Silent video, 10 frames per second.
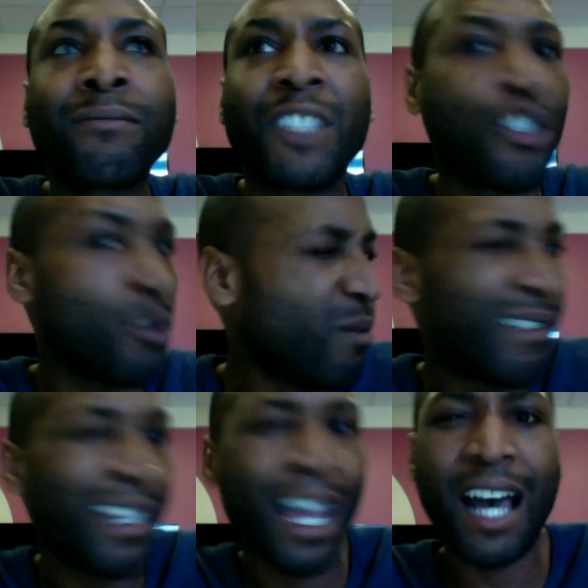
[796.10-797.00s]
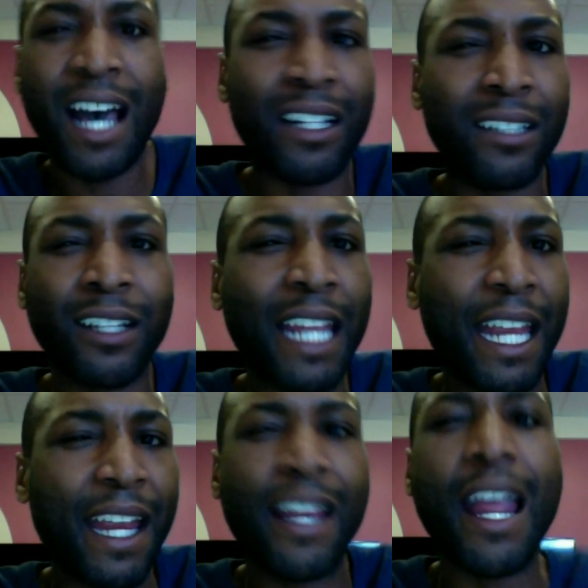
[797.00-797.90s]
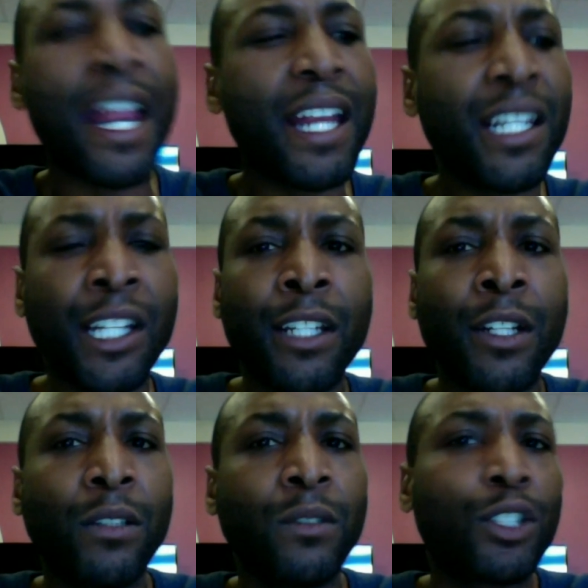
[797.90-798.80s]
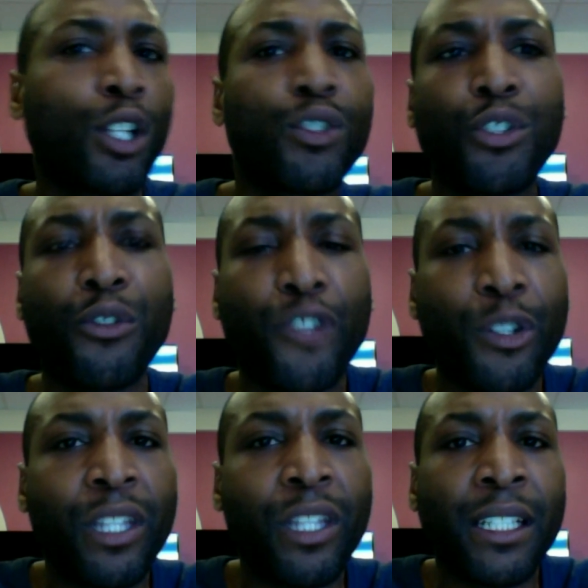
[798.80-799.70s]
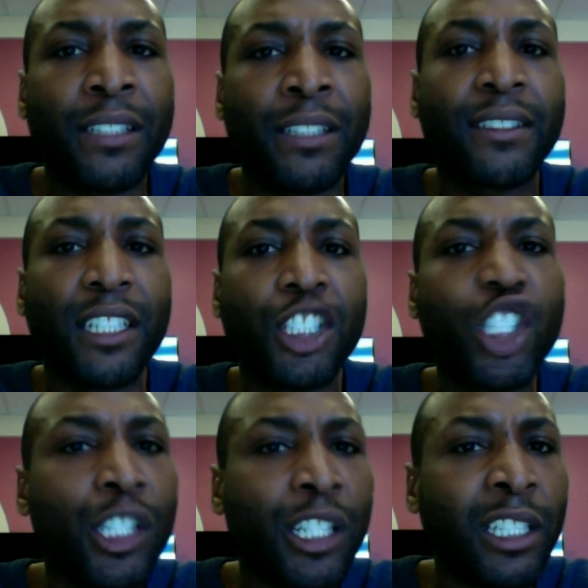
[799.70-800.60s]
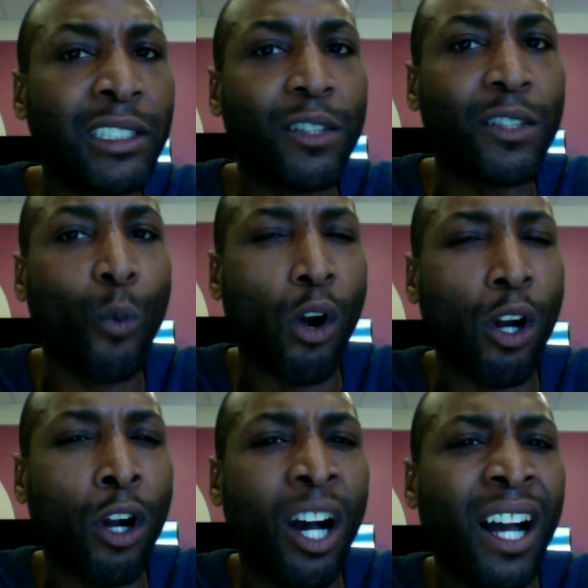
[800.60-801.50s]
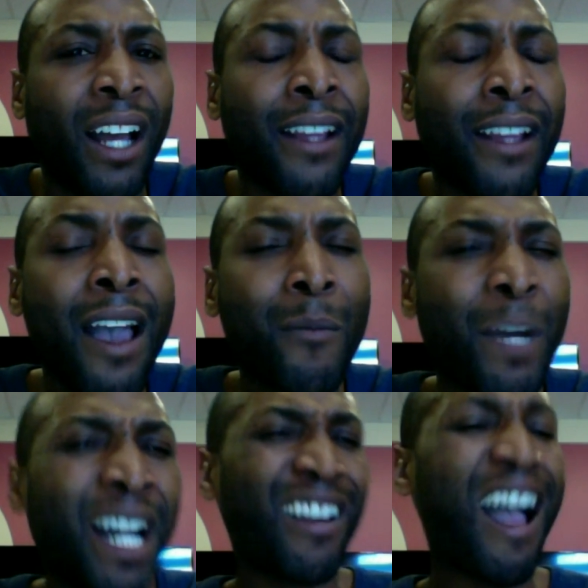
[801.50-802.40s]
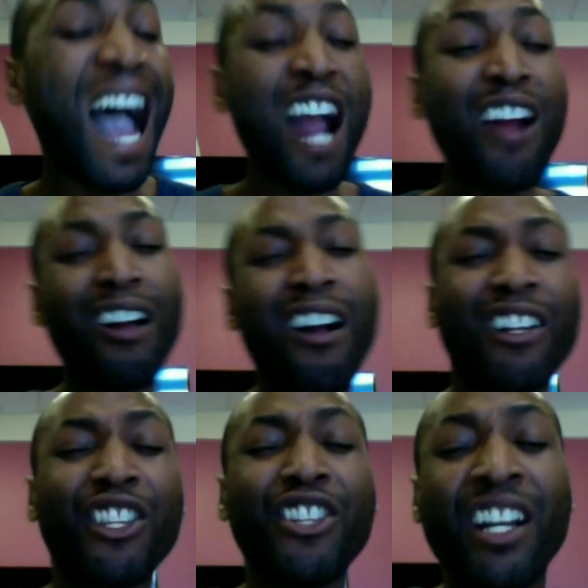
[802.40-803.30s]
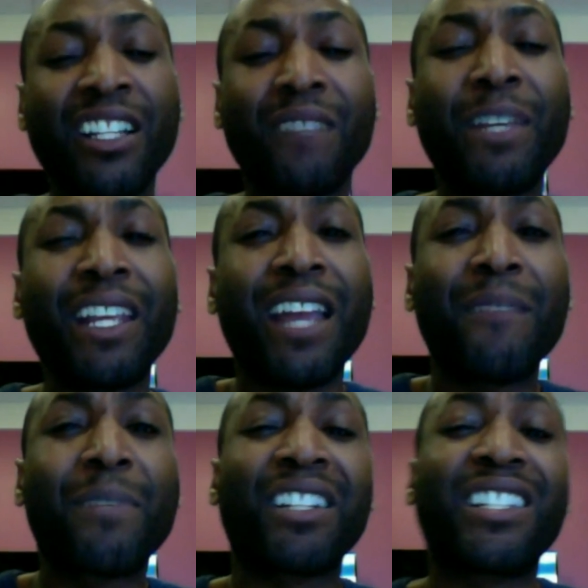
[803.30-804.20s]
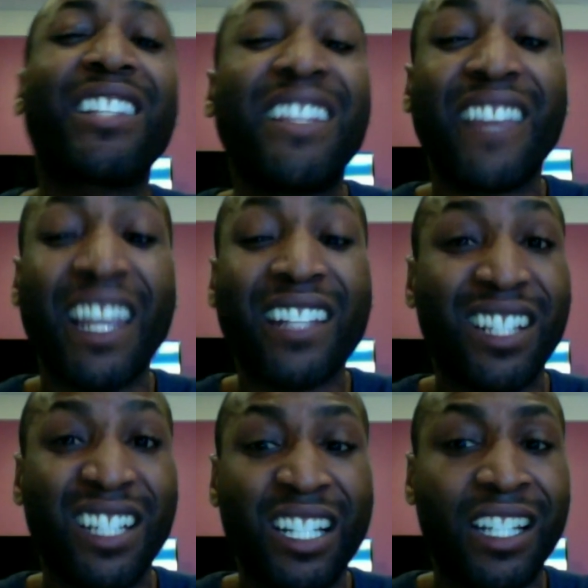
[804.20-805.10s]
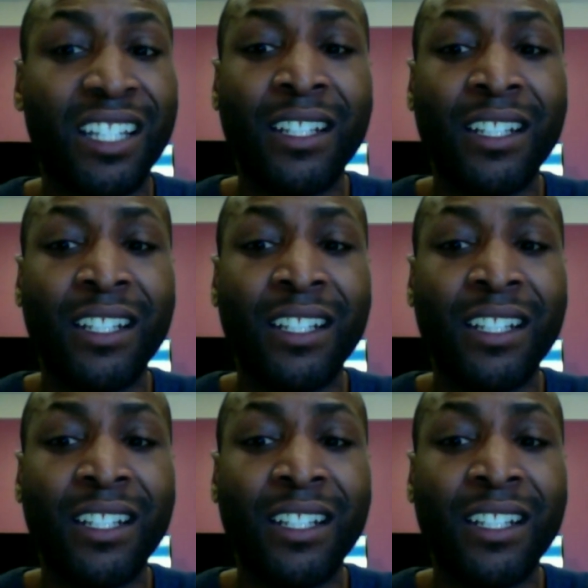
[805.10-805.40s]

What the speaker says: you got a agent who's told you a few things that you need to work on, but how are you going to be able to get that done?